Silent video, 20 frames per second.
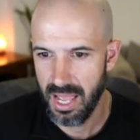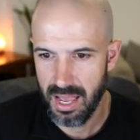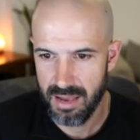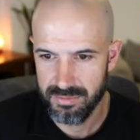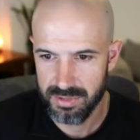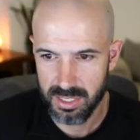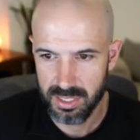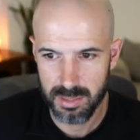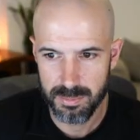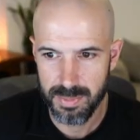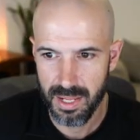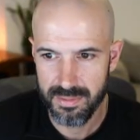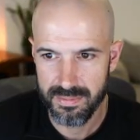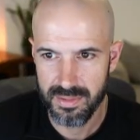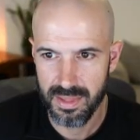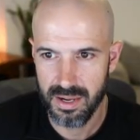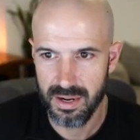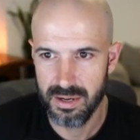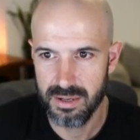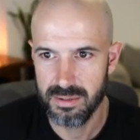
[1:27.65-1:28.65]
little button
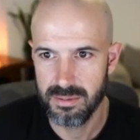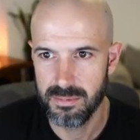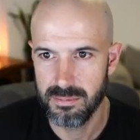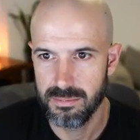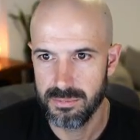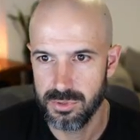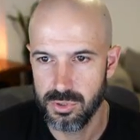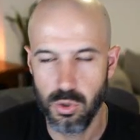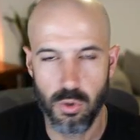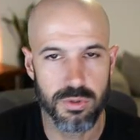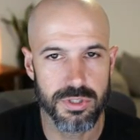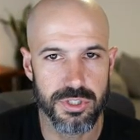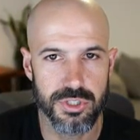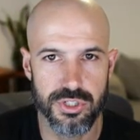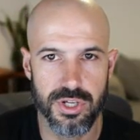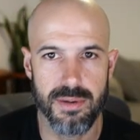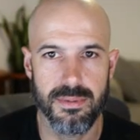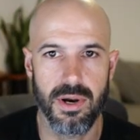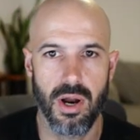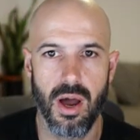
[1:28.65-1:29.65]
there, talk to
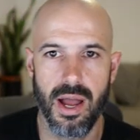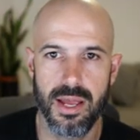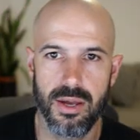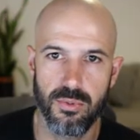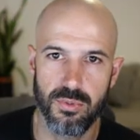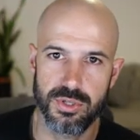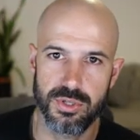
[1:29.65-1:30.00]
Gemini, which